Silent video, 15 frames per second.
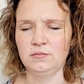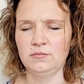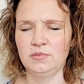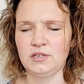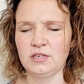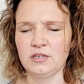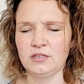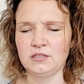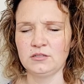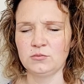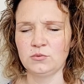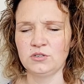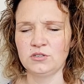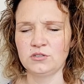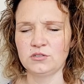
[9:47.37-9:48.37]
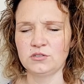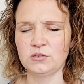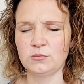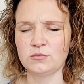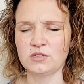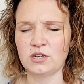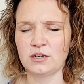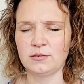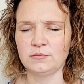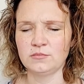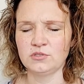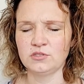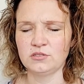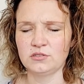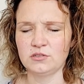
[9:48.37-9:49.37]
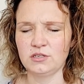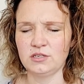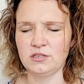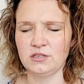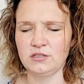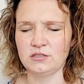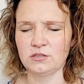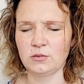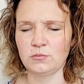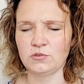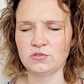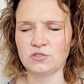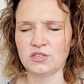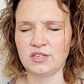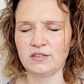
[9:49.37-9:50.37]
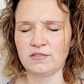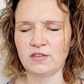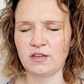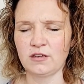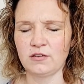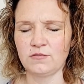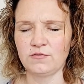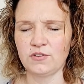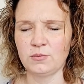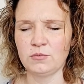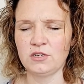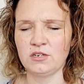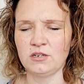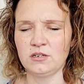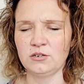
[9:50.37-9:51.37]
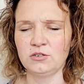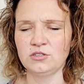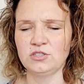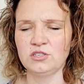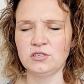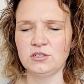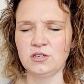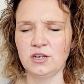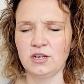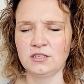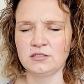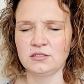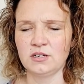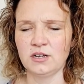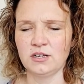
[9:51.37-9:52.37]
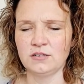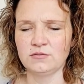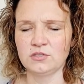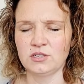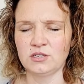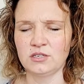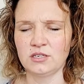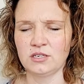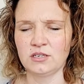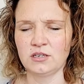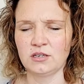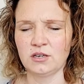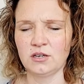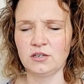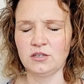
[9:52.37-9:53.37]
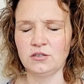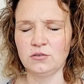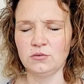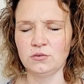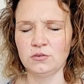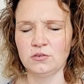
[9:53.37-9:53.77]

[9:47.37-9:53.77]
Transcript: because sometimes it, it's almost like that feminine energy has knives and it can cut you.